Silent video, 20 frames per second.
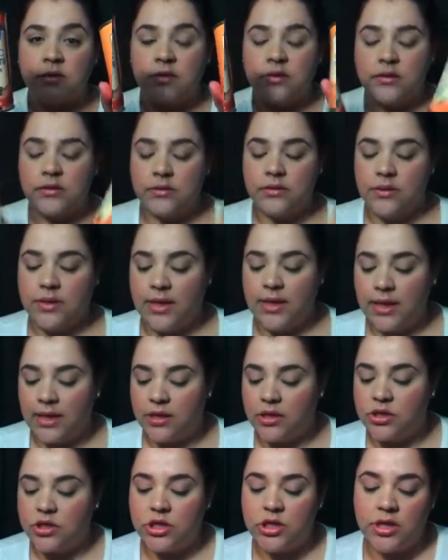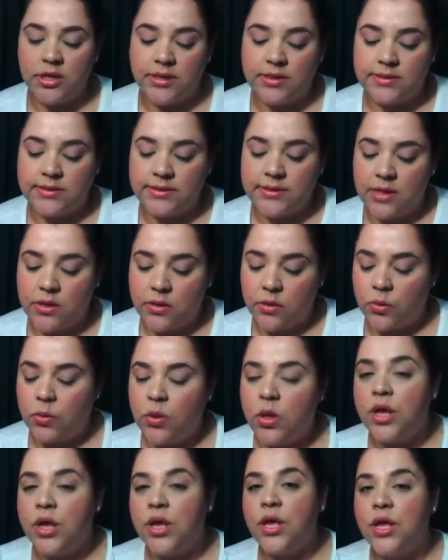each, so
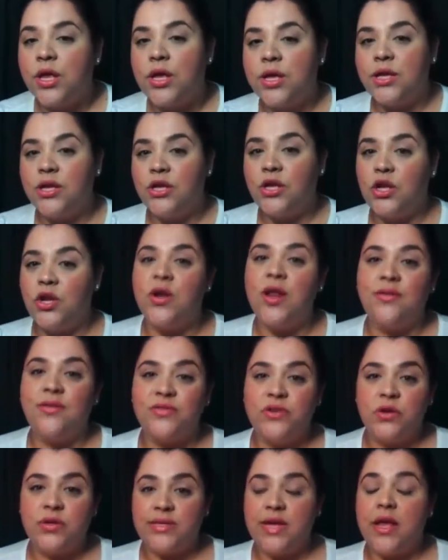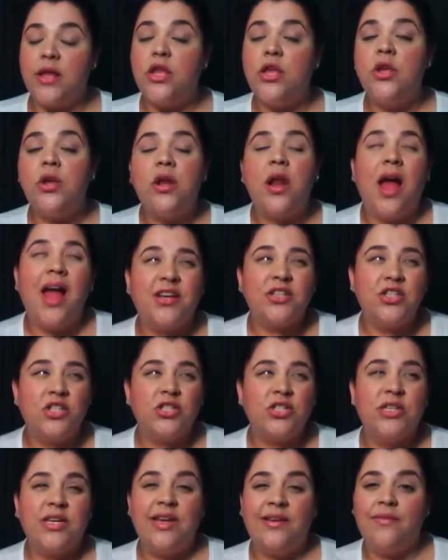you don't have to always you can actually
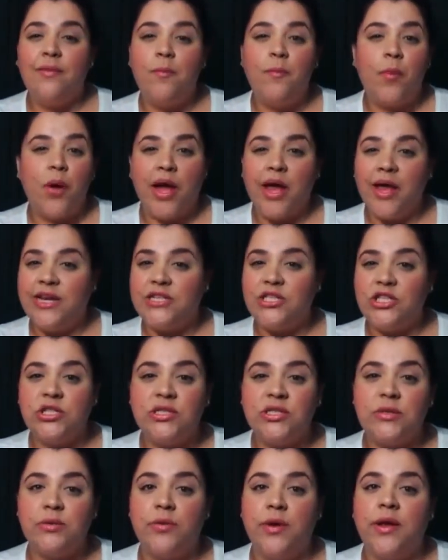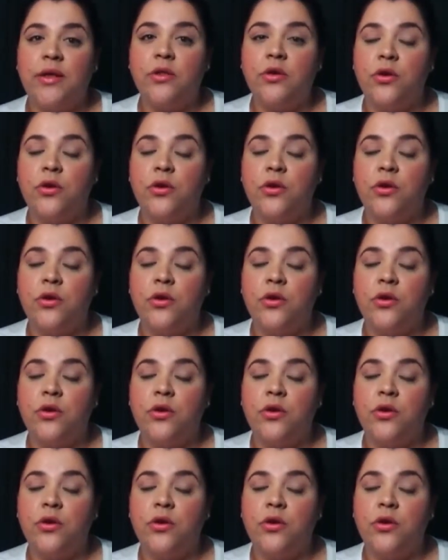even buy just the